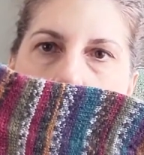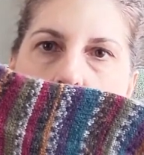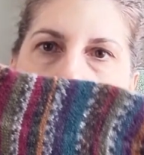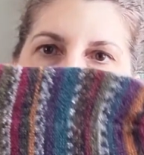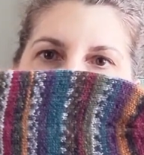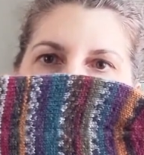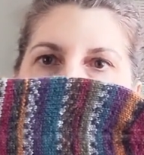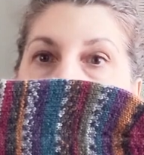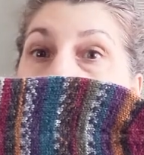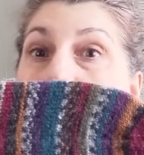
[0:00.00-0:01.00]

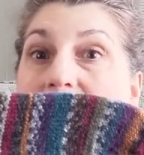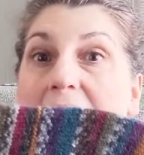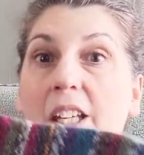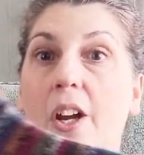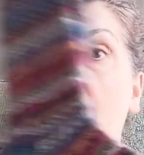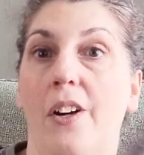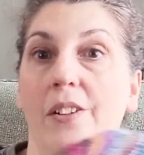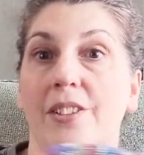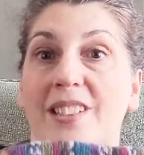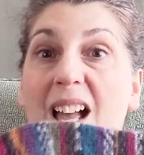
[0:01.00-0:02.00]
commercial sock yarn
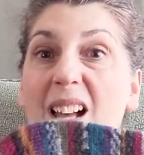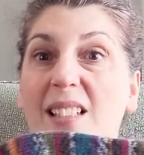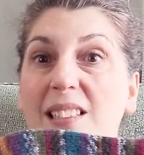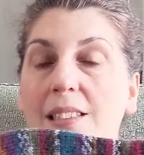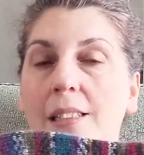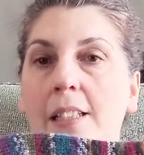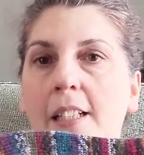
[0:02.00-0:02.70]
socks.